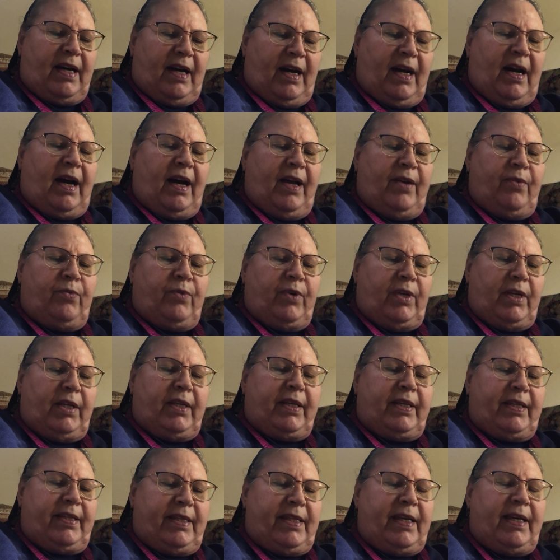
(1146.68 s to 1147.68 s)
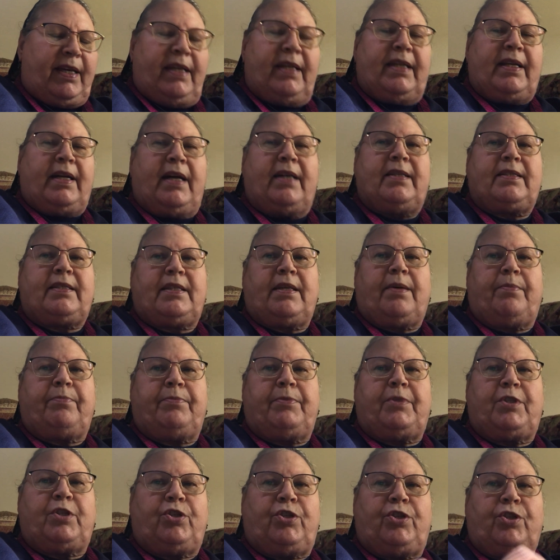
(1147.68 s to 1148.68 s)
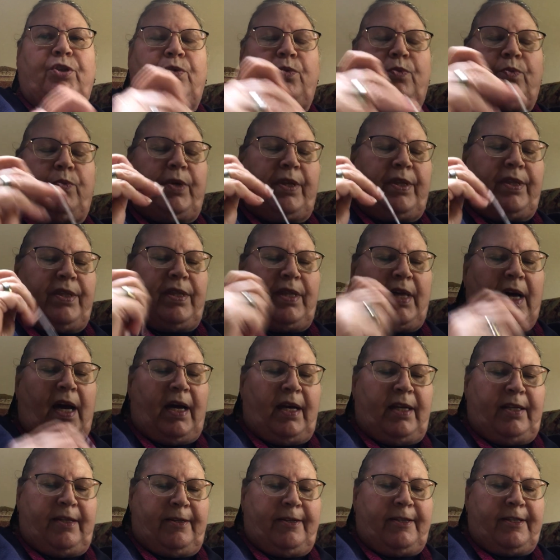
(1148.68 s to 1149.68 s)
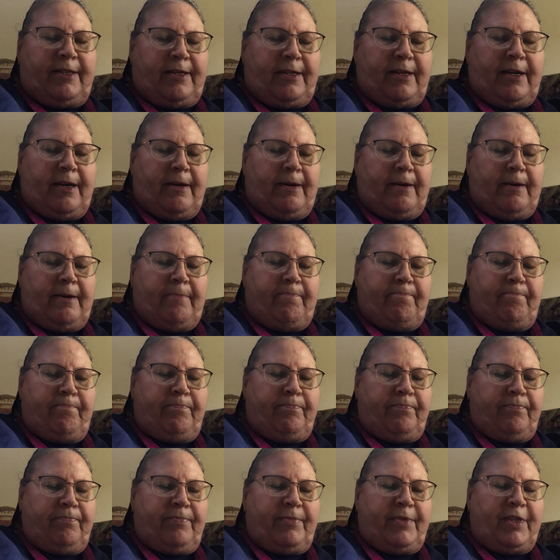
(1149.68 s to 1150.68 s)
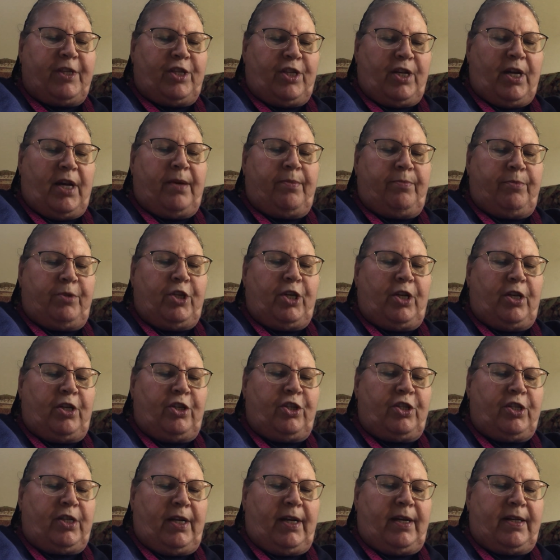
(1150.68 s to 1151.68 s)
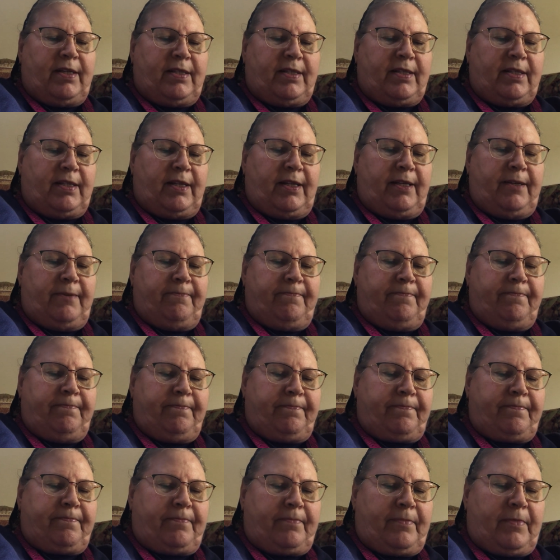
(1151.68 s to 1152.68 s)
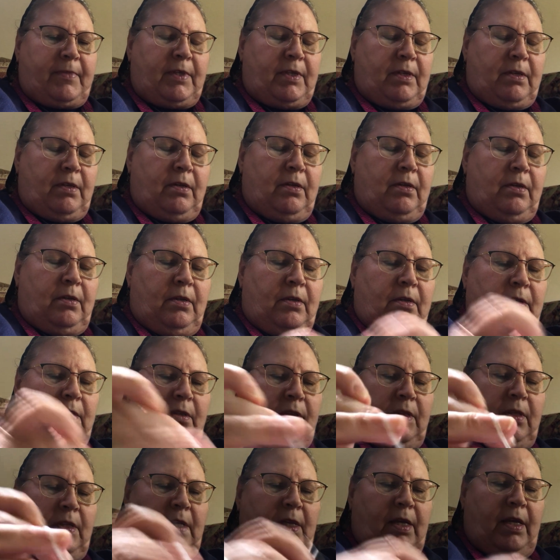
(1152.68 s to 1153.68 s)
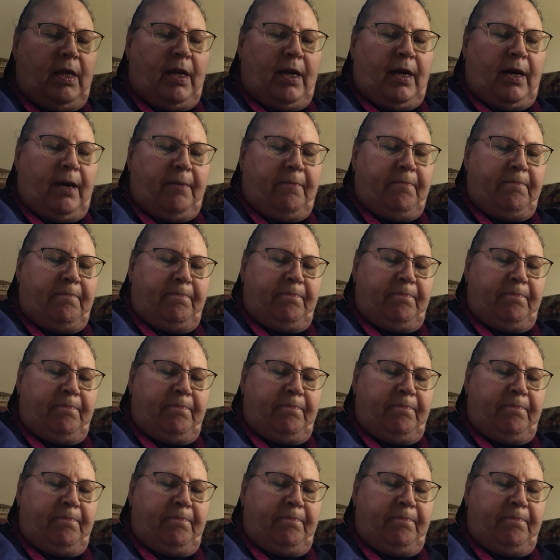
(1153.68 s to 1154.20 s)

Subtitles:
I really think it has something to do with that the time change last night. Yeah.